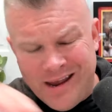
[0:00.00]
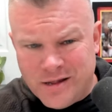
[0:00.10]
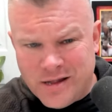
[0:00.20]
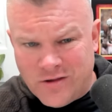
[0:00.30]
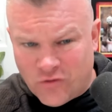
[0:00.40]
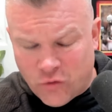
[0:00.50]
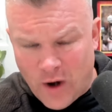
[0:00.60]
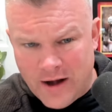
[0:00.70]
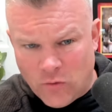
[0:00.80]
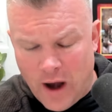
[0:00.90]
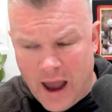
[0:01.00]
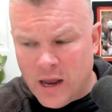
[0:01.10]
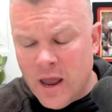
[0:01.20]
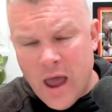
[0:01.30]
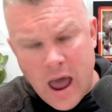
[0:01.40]
is a train wreck,
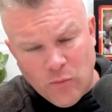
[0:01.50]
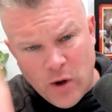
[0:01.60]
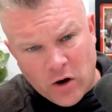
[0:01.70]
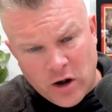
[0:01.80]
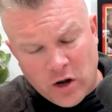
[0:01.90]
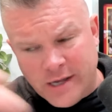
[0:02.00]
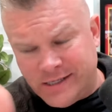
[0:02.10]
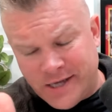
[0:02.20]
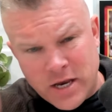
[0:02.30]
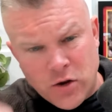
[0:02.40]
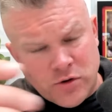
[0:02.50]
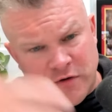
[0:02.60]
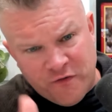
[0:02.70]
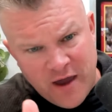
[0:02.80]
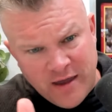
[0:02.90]
and we are going to continue to
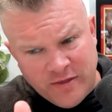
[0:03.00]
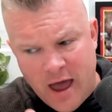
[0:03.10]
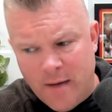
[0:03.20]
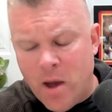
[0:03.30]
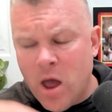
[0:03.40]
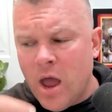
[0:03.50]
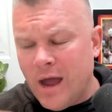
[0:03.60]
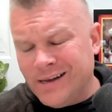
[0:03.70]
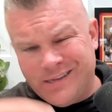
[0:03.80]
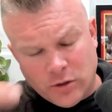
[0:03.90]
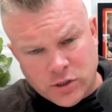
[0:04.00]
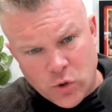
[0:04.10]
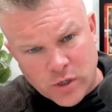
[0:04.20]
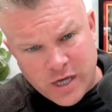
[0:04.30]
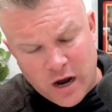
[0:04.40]
fade them until
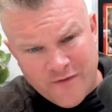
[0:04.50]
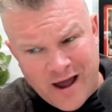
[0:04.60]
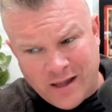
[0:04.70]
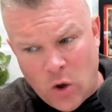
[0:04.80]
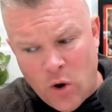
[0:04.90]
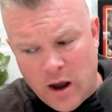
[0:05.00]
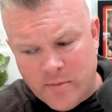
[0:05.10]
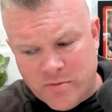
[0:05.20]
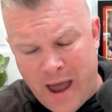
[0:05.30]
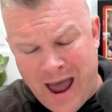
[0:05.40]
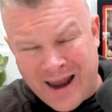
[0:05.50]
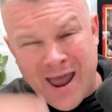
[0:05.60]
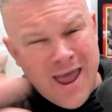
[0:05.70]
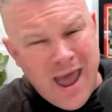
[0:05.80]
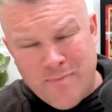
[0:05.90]
Tua Tagovailoa comes back,
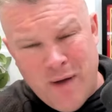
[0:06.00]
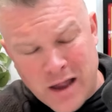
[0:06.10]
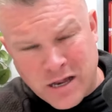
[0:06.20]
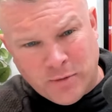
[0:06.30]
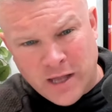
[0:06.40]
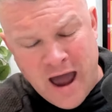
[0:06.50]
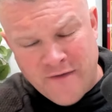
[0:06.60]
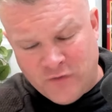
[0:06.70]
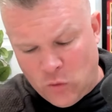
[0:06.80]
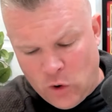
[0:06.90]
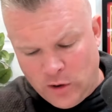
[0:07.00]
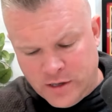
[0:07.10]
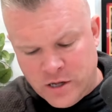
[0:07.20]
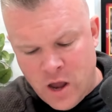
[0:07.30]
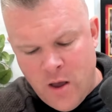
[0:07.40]
and possibly
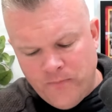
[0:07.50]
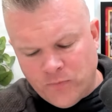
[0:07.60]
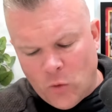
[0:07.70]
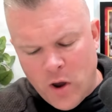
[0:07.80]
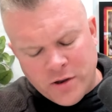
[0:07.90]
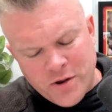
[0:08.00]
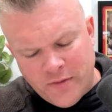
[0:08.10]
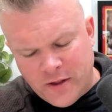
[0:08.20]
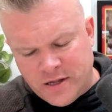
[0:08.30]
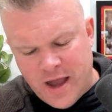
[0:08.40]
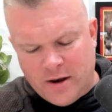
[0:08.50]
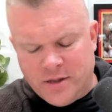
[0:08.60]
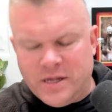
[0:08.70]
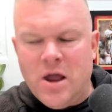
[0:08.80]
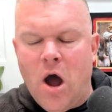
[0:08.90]
afterwards. We also have the Seattle
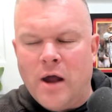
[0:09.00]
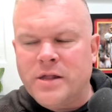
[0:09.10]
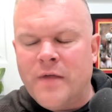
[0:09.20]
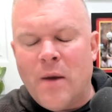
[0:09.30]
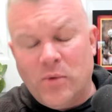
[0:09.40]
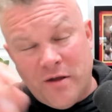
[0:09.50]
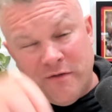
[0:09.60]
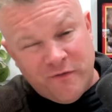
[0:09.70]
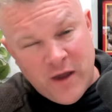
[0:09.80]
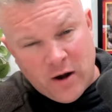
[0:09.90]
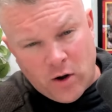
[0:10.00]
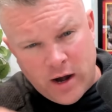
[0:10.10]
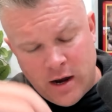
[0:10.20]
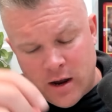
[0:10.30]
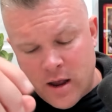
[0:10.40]
Seahawks, and that was a
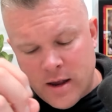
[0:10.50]
very